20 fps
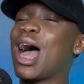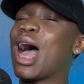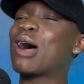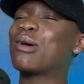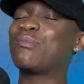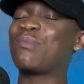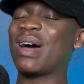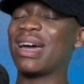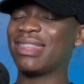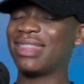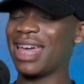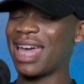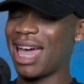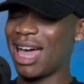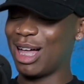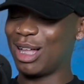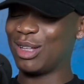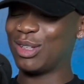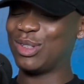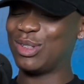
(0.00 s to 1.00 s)
by the
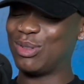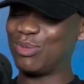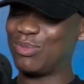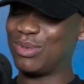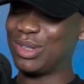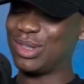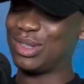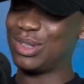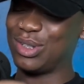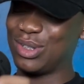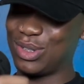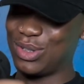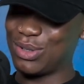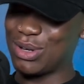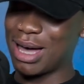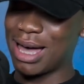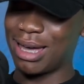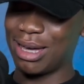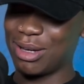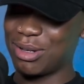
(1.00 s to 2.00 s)
LGBTQI